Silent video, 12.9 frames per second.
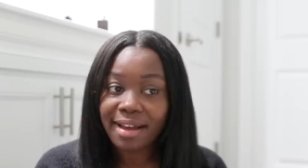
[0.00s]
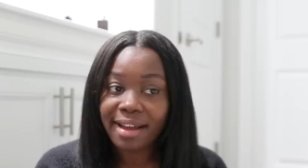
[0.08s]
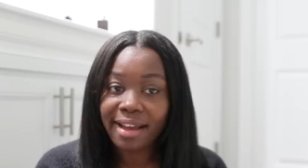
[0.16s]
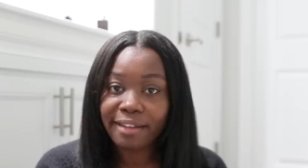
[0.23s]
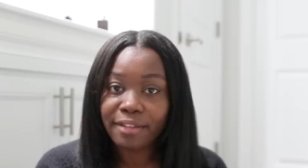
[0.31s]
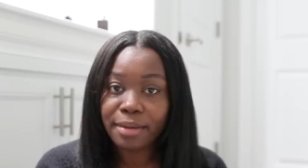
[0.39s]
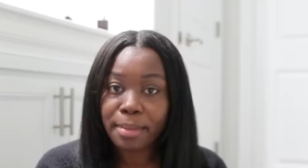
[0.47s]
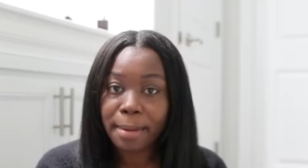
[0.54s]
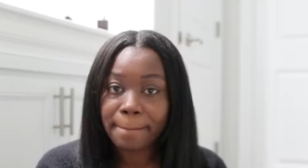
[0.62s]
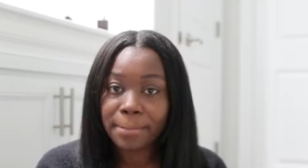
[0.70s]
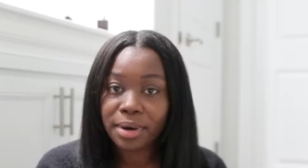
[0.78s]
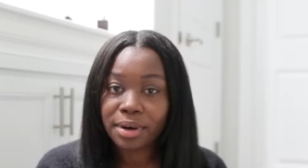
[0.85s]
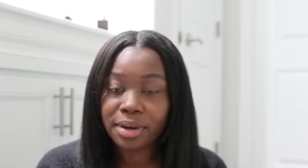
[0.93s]
I
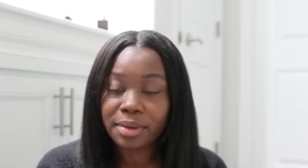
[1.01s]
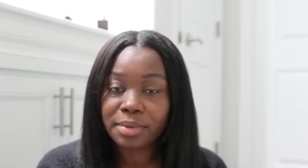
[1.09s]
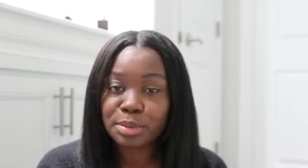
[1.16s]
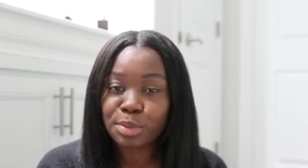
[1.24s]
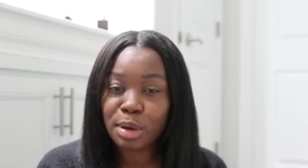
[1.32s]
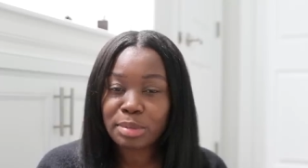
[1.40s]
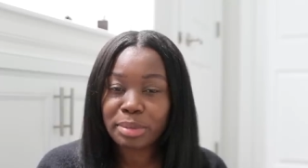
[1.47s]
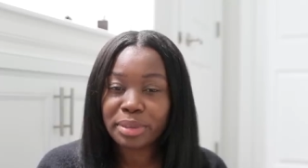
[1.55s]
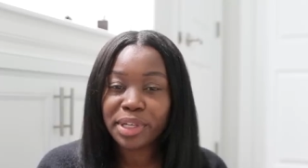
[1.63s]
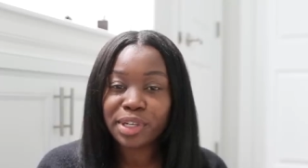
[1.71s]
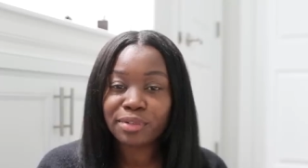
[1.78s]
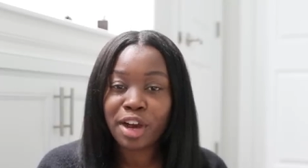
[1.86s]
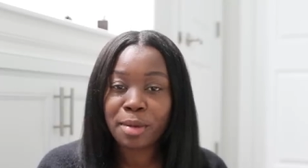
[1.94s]
remember it was
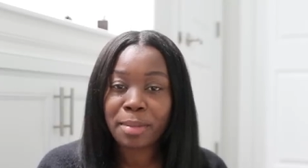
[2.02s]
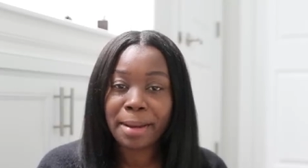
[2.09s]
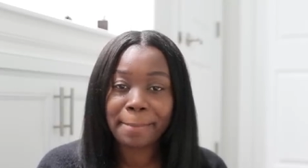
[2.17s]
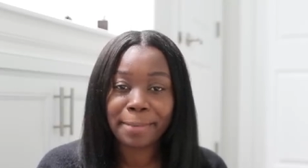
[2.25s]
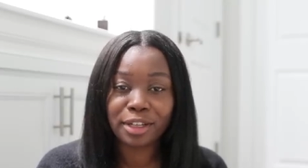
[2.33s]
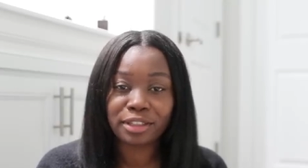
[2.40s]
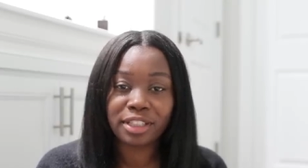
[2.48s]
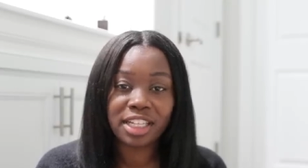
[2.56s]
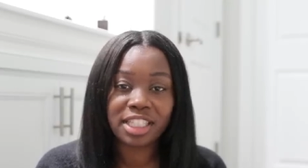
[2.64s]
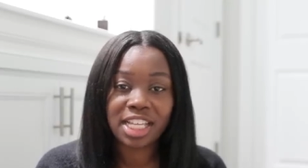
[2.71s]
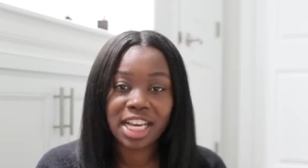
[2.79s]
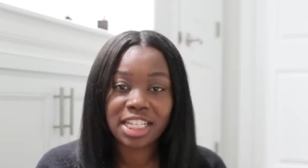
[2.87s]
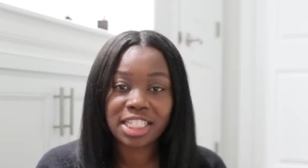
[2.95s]
probably around my birthday
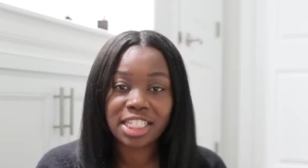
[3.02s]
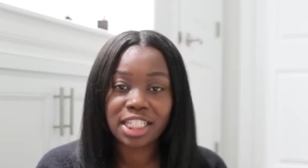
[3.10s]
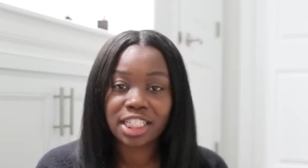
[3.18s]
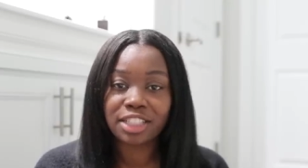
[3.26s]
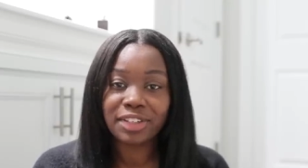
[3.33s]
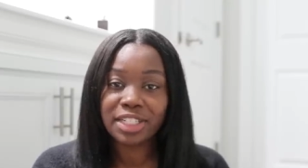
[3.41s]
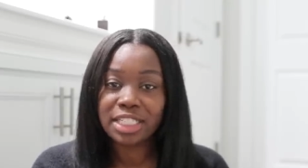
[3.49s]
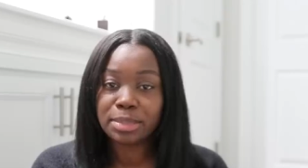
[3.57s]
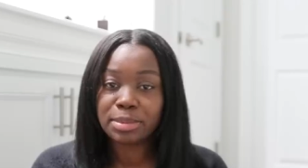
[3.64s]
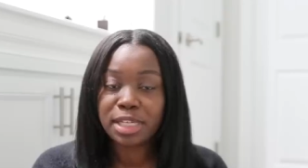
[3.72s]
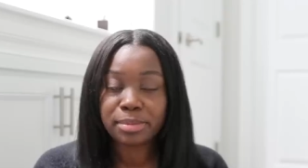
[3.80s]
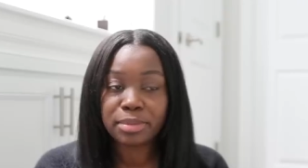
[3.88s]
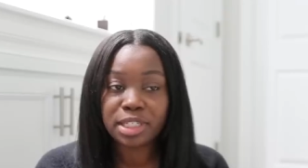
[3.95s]
last year, around
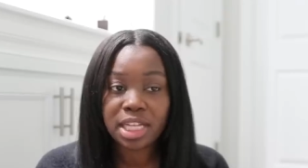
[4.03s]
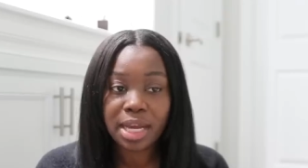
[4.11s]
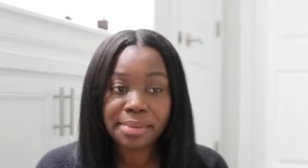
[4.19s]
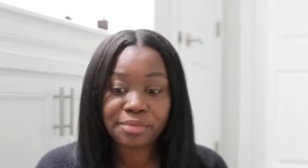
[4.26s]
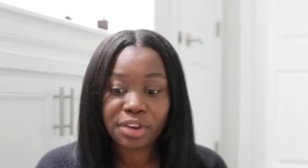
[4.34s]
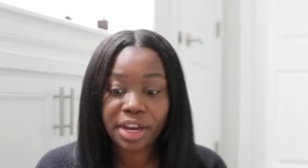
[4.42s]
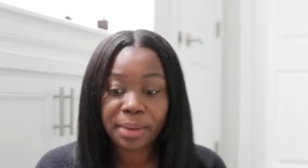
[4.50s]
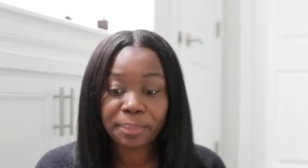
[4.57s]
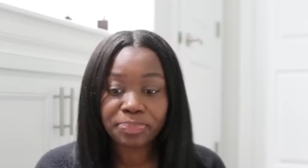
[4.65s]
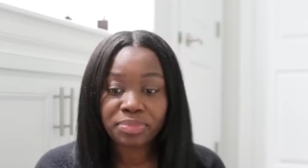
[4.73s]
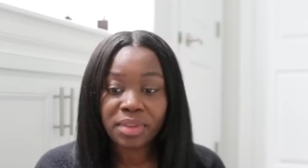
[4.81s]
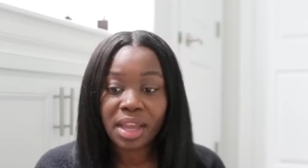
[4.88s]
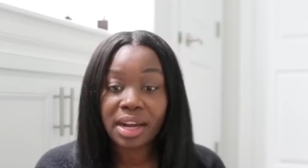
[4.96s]
September time
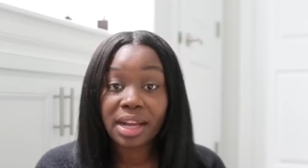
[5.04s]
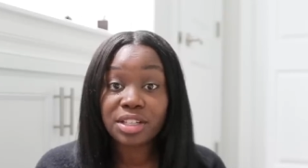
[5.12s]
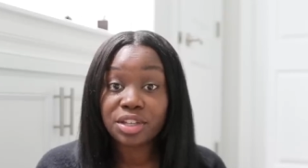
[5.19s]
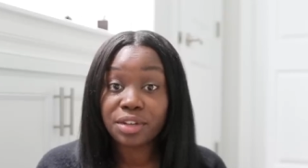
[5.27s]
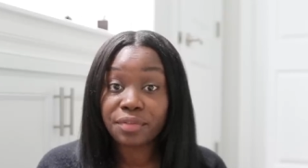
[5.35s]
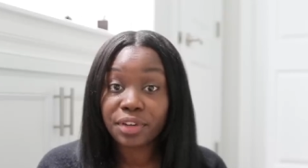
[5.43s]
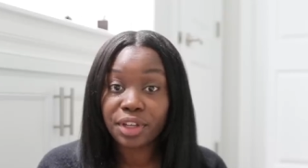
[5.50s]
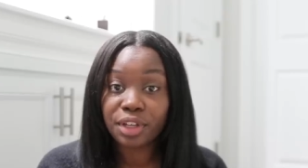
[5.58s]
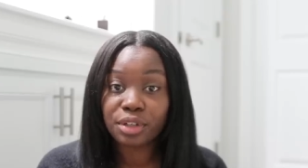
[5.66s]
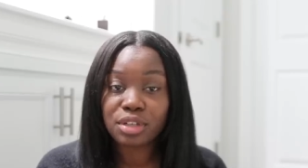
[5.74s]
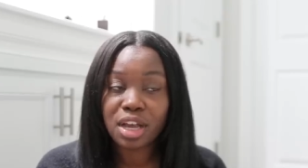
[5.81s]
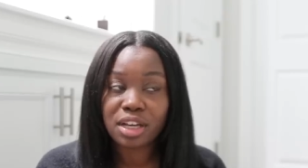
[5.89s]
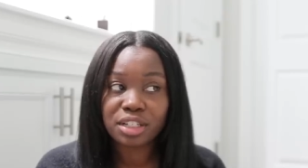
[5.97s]
frame, and I did a
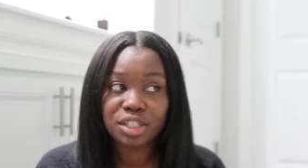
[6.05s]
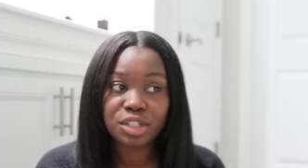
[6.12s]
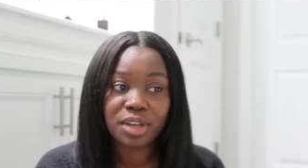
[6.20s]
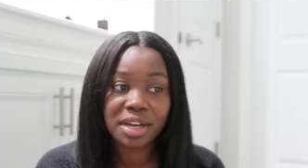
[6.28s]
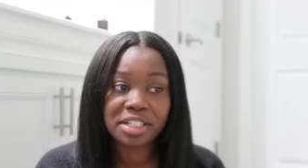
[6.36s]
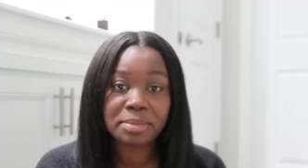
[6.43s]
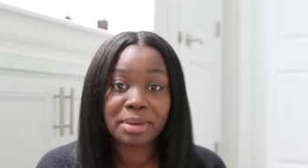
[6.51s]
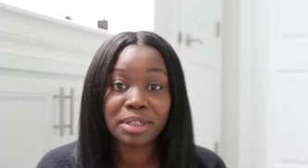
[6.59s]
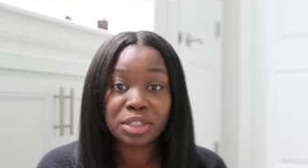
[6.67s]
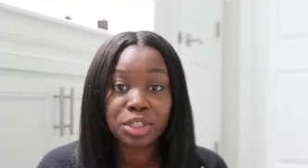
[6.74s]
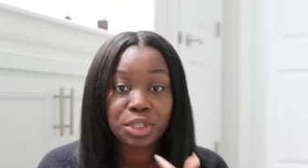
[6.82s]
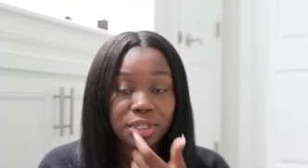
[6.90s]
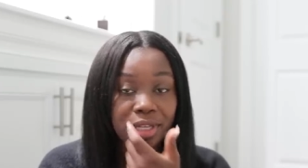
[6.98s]
video talking to you guys
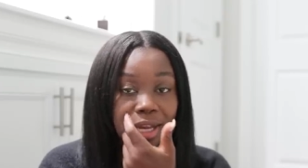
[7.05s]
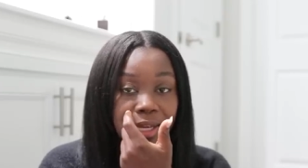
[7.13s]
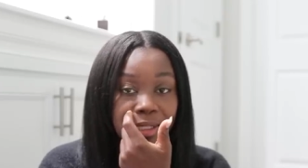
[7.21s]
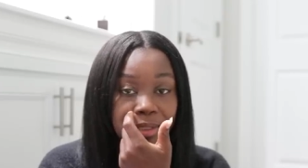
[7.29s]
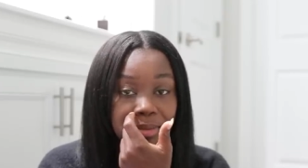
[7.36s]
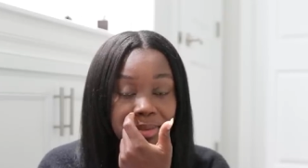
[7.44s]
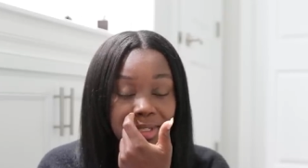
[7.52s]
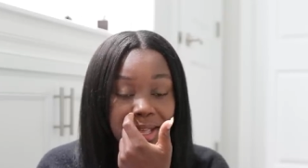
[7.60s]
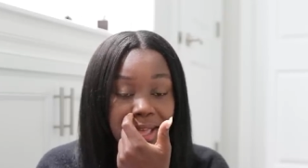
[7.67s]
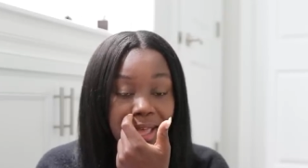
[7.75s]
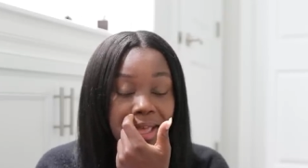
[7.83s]
about certain items